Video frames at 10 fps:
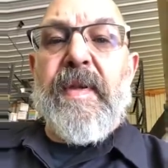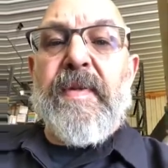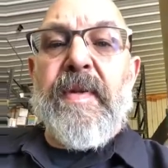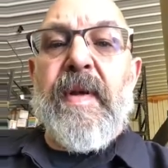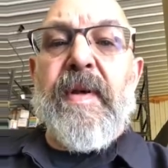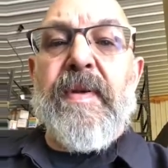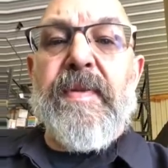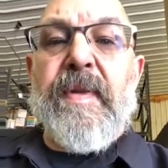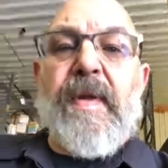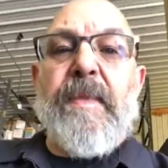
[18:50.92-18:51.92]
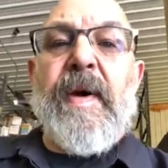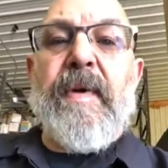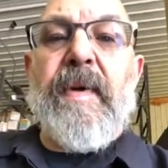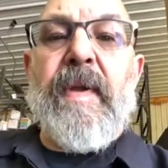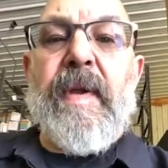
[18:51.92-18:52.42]
of sliders to come
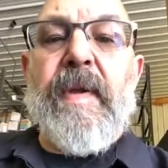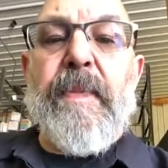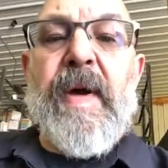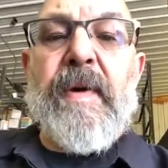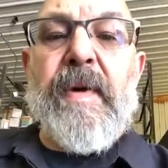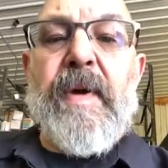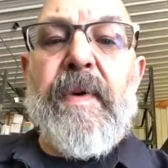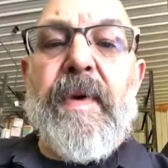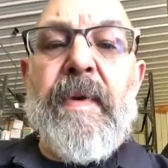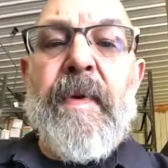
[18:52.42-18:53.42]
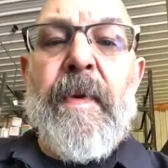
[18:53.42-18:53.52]
out and get powder coated.